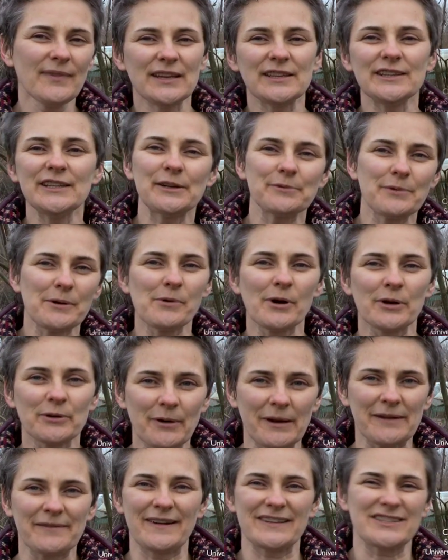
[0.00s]
You know, we were
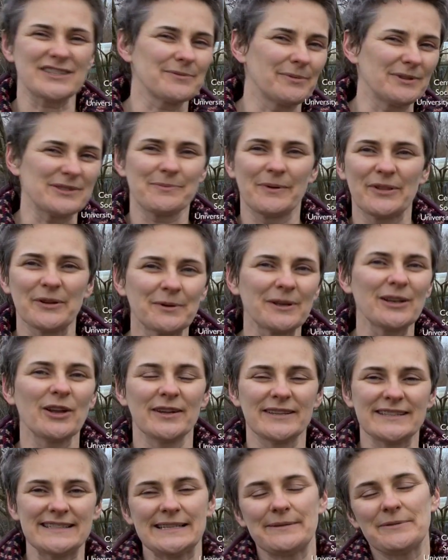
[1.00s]
growing vegetables, but
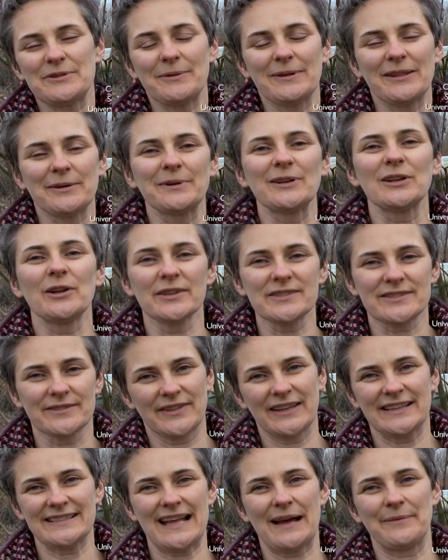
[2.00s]
it seemed to me there were lots of
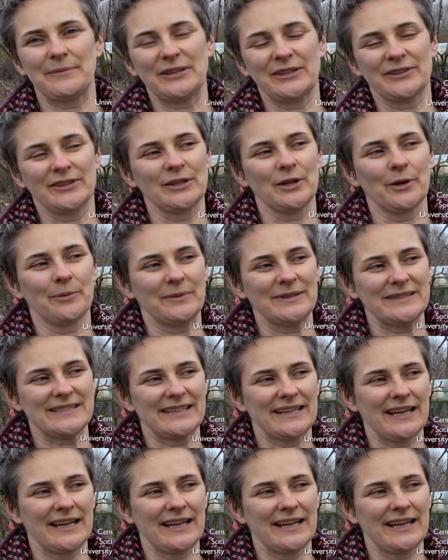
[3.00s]
things happening on the allotment,